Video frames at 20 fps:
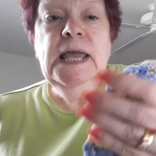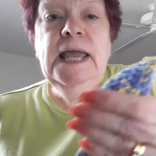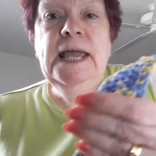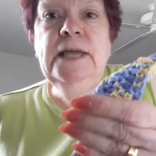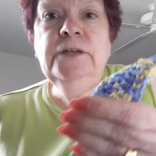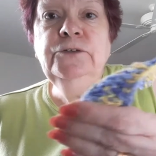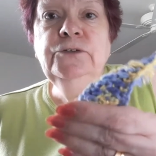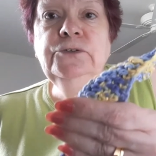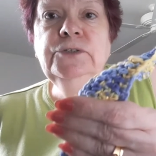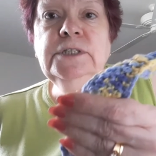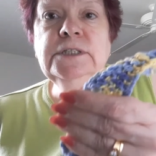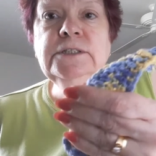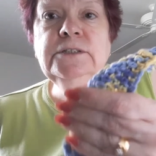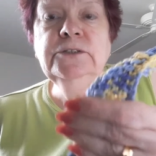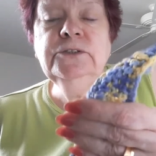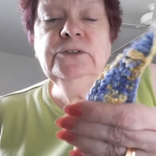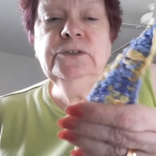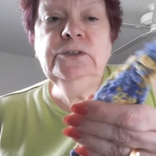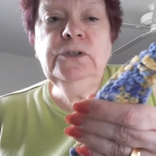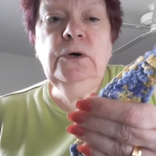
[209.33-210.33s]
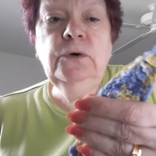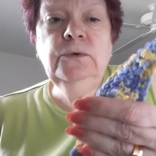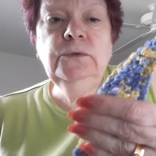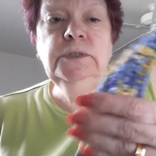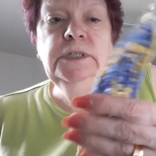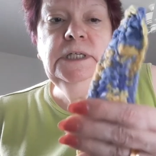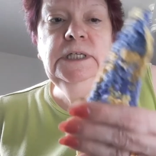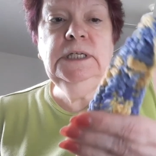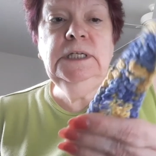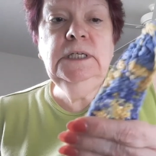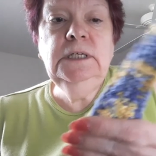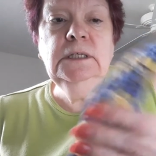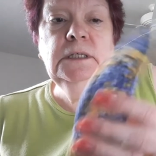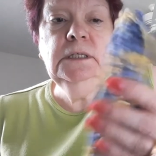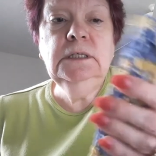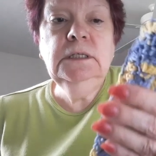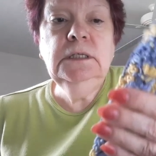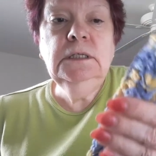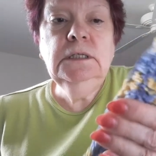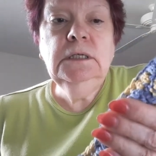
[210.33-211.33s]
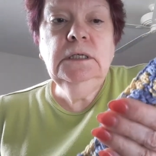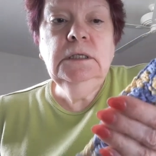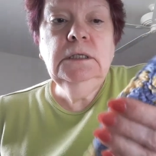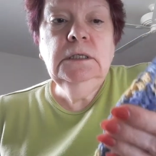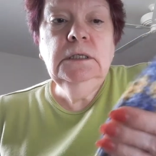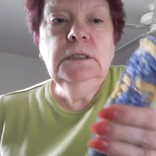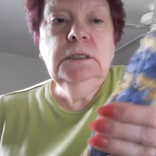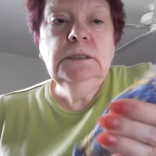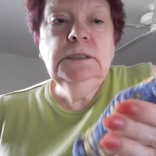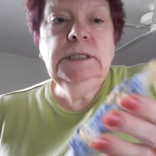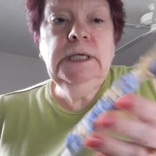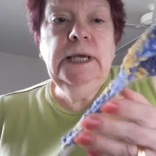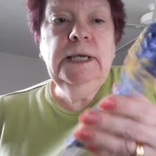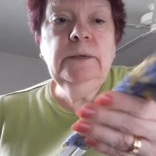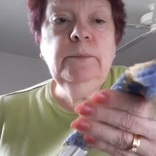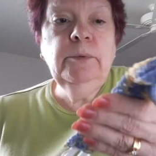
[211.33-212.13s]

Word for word: And you just slowly take